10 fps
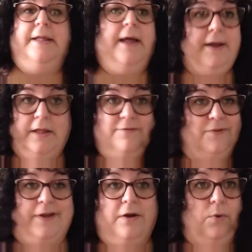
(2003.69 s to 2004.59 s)
I got it for
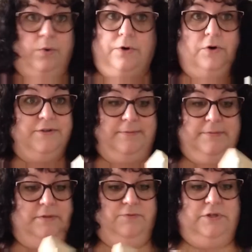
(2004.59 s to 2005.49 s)
like a quarter or
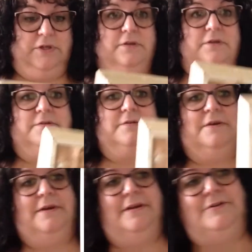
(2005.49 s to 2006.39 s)
something ridiculous.
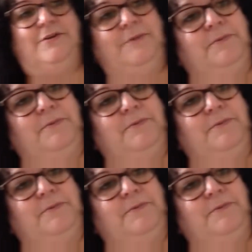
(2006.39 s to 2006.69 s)
There's all the